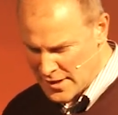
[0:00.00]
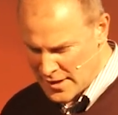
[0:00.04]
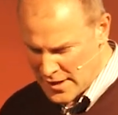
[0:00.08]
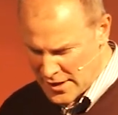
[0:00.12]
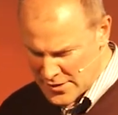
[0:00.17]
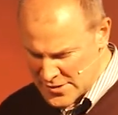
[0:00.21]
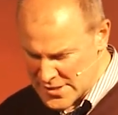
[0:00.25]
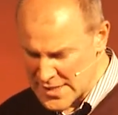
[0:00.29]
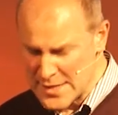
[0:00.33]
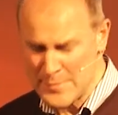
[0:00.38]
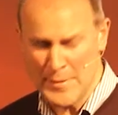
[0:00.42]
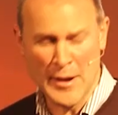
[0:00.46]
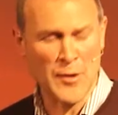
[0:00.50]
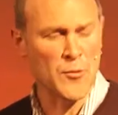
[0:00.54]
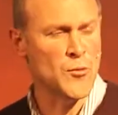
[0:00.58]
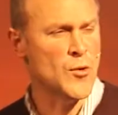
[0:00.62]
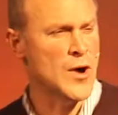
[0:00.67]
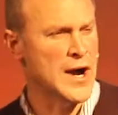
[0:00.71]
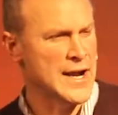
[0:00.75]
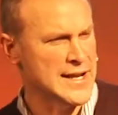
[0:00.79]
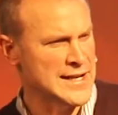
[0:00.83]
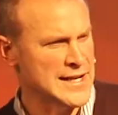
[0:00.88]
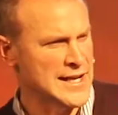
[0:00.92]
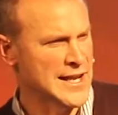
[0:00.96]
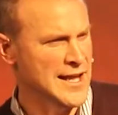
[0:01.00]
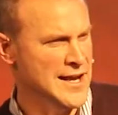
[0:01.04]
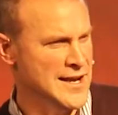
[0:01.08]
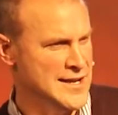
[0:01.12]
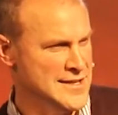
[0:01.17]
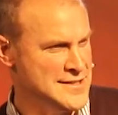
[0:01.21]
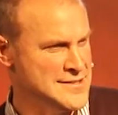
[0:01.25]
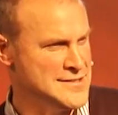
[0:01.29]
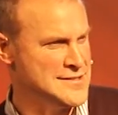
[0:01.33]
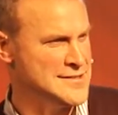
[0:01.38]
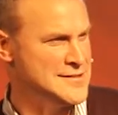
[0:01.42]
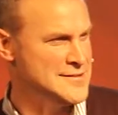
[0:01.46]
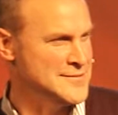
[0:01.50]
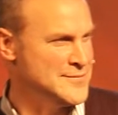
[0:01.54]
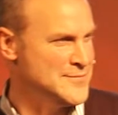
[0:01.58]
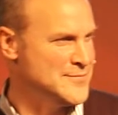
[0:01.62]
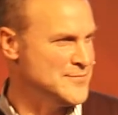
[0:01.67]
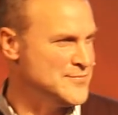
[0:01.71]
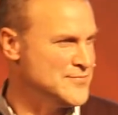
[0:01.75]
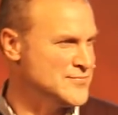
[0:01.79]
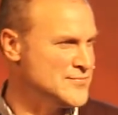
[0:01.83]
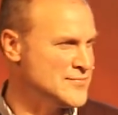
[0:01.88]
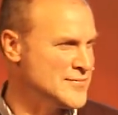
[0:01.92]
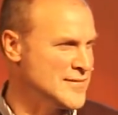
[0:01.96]
was thinking about white lies.
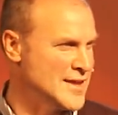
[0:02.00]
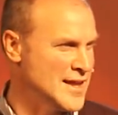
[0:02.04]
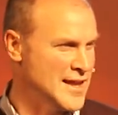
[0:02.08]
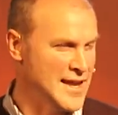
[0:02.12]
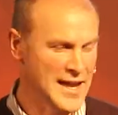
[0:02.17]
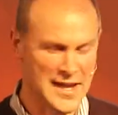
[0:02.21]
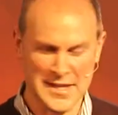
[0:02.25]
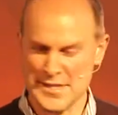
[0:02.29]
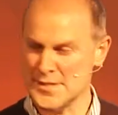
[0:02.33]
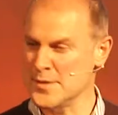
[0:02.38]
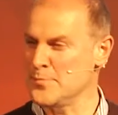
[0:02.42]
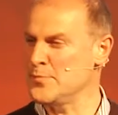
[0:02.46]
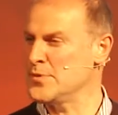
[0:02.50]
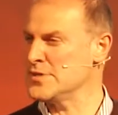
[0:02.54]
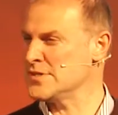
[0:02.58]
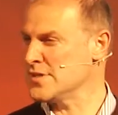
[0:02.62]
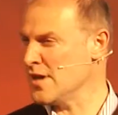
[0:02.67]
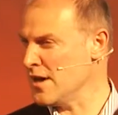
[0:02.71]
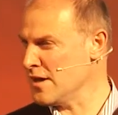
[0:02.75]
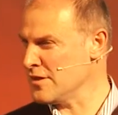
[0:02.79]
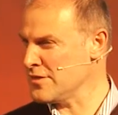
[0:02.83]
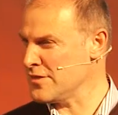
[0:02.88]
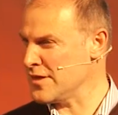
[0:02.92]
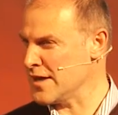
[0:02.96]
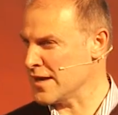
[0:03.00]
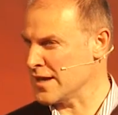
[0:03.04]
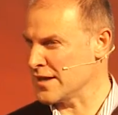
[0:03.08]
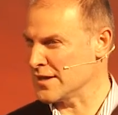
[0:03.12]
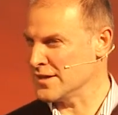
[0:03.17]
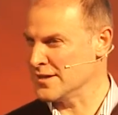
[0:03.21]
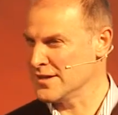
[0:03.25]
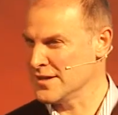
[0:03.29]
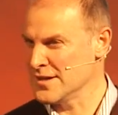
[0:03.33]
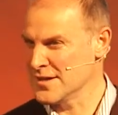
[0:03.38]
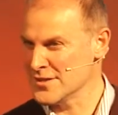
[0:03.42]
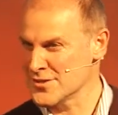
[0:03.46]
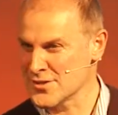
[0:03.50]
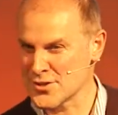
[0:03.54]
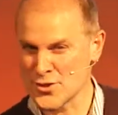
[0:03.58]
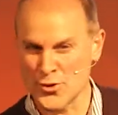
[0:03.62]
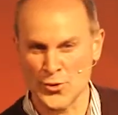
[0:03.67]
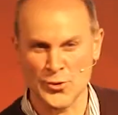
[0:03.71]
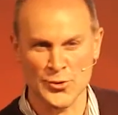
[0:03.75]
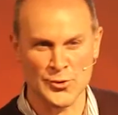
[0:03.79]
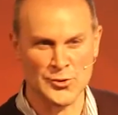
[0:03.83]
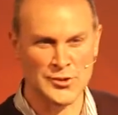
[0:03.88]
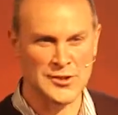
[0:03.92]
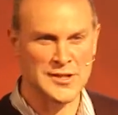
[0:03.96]
It's a bizarre thing to
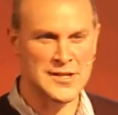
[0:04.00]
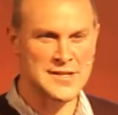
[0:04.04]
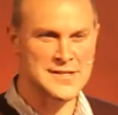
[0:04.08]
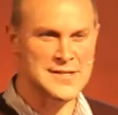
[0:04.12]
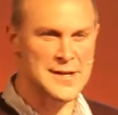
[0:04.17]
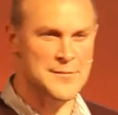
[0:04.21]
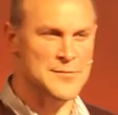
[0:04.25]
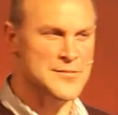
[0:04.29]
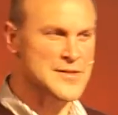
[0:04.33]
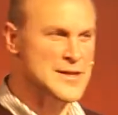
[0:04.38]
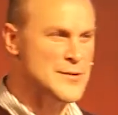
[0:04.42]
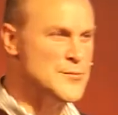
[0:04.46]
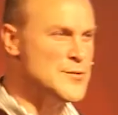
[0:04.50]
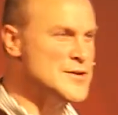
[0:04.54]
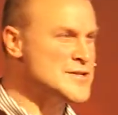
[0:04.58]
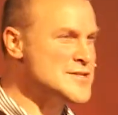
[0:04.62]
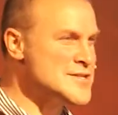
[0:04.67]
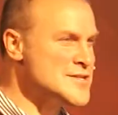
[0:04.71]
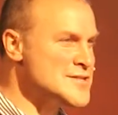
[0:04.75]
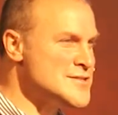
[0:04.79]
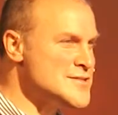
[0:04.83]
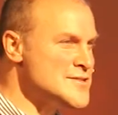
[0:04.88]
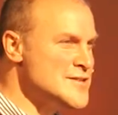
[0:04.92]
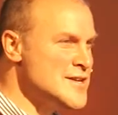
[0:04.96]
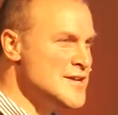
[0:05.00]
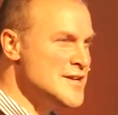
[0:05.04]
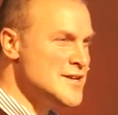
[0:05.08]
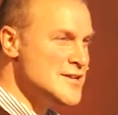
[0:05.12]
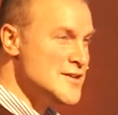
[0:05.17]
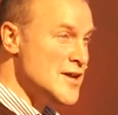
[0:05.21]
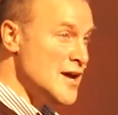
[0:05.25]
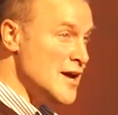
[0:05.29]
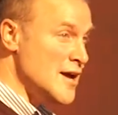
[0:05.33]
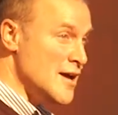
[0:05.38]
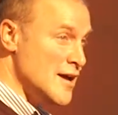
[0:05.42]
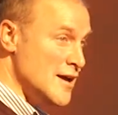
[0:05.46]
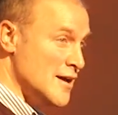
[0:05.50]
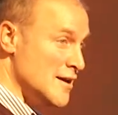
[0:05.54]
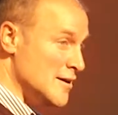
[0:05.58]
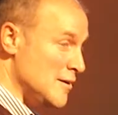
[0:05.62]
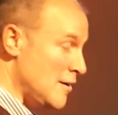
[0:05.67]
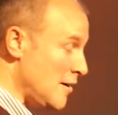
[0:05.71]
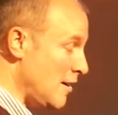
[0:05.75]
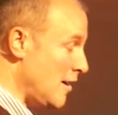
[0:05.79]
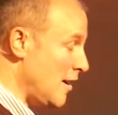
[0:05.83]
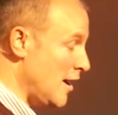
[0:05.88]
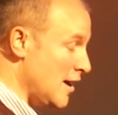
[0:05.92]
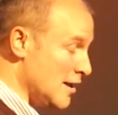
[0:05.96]
call something which is
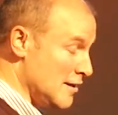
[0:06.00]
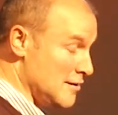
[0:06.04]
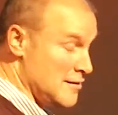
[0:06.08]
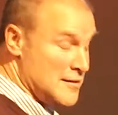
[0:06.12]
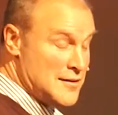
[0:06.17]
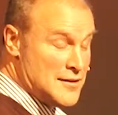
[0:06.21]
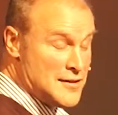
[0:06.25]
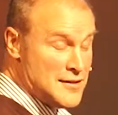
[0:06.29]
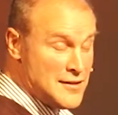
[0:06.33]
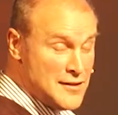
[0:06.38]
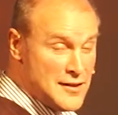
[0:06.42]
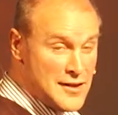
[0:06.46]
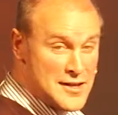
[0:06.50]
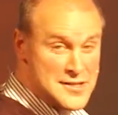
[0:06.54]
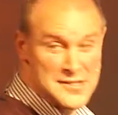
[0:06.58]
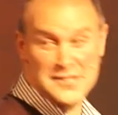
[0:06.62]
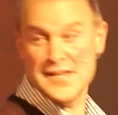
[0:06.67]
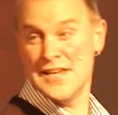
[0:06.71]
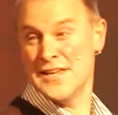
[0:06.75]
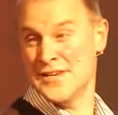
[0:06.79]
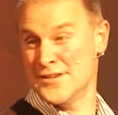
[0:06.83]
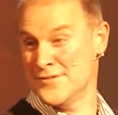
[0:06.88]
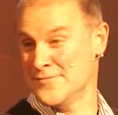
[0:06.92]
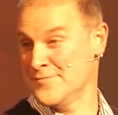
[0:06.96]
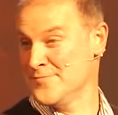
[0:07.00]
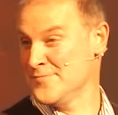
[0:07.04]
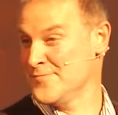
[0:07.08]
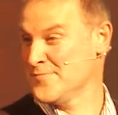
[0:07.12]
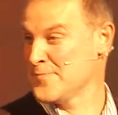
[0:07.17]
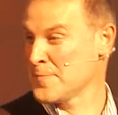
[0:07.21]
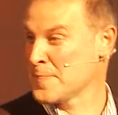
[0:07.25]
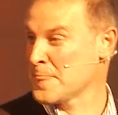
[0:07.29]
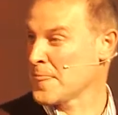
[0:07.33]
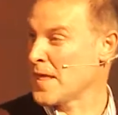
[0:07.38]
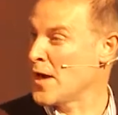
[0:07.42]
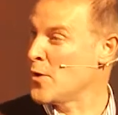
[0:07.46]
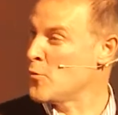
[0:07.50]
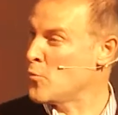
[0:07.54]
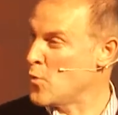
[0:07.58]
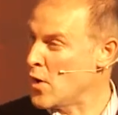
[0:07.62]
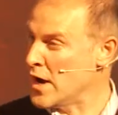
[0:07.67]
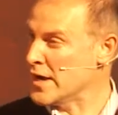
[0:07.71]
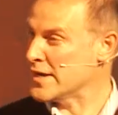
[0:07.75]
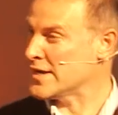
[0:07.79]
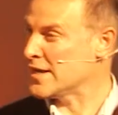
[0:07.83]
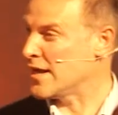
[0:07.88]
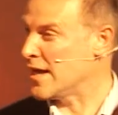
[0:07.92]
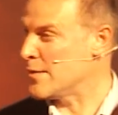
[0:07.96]
a sin, a
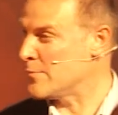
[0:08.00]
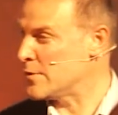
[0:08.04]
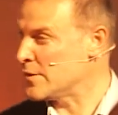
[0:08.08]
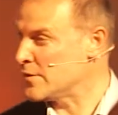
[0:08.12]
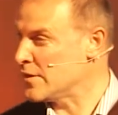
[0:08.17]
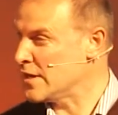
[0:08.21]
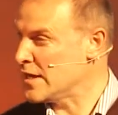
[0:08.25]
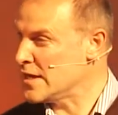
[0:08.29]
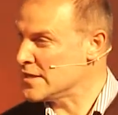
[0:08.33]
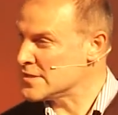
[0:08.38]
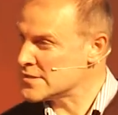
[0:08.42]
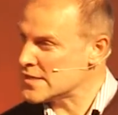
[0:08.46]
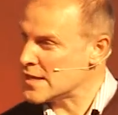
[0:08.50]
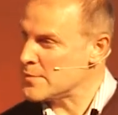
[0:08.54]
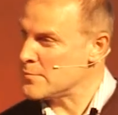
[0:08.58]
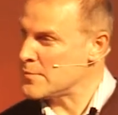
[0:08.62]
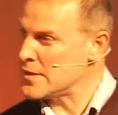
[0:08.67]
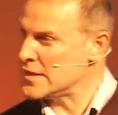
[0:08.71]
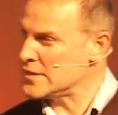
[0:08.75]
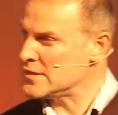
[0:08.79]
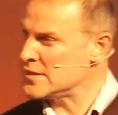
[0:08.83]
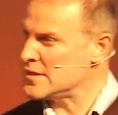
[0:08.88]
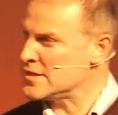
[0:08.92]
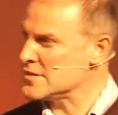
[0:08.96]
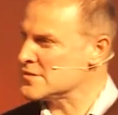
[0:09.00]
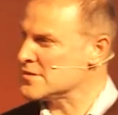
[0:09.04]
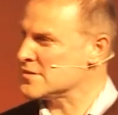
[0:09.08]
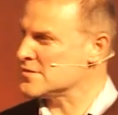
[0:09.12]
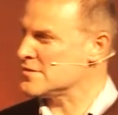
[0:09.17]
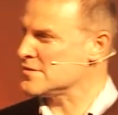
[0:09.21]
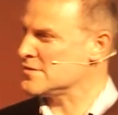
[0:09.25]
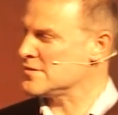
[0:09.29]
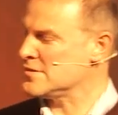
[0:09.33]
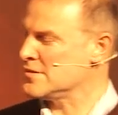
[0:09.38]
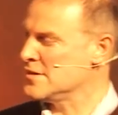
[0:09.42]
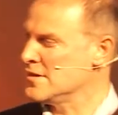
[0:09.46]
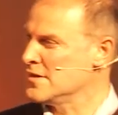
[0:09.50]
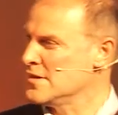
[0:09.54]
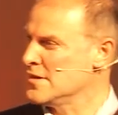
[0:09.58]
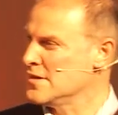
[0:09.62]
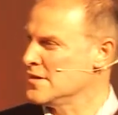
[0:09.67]
white lie. I mean, does that mean that it's just